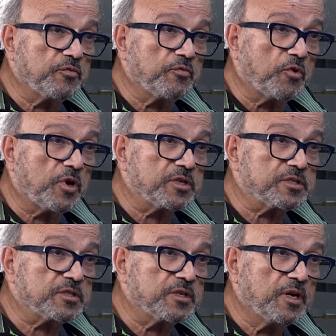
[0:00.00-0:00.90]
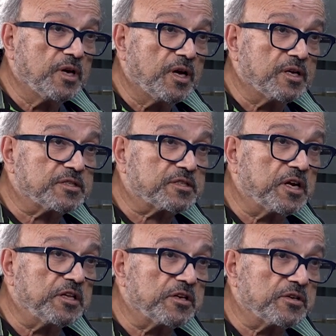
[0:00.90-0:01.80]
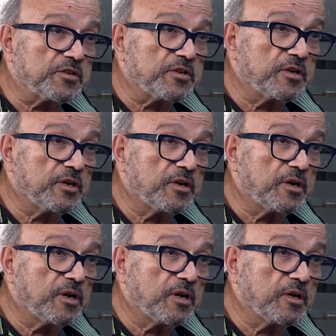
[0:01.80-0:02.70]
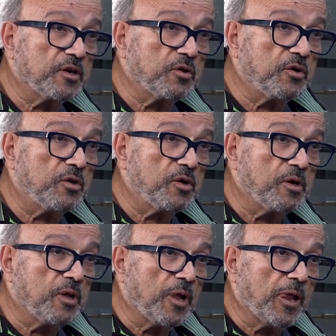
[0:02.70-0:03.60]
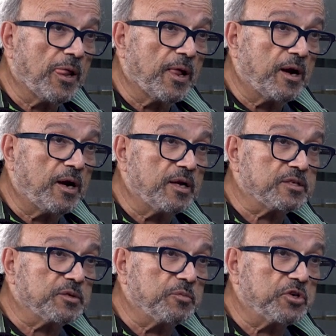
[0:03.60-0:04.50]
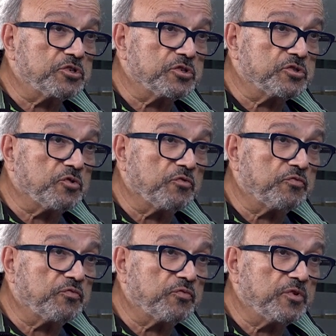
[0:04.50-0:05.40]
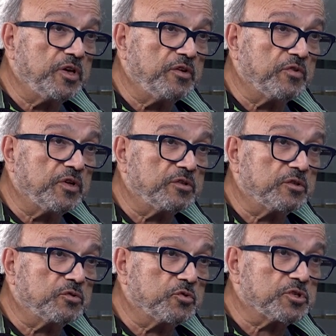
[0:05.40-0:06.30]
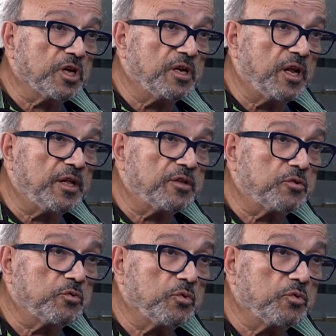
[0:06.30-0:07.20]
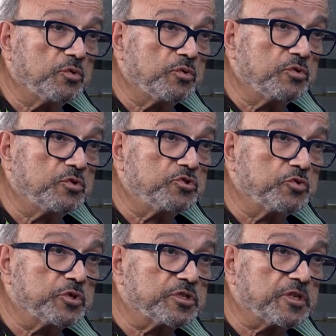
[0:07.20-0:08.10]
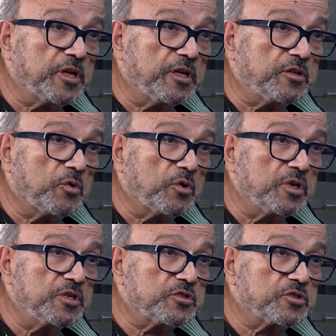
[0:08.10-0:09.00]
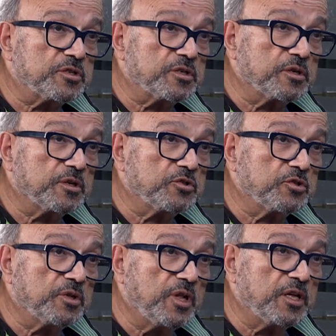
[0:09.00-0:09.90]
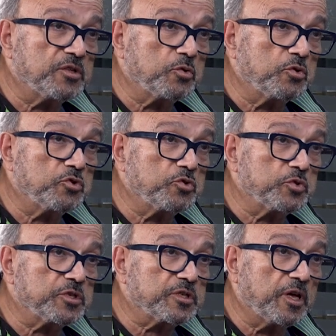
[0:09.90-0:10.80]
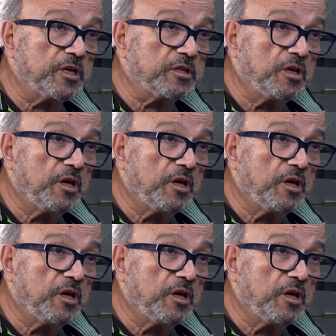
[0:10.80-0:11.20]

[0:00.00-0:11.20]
for us as traitors, you know, as the merchants of evil to sell land to the Jewish state or lease land to the Jewish state,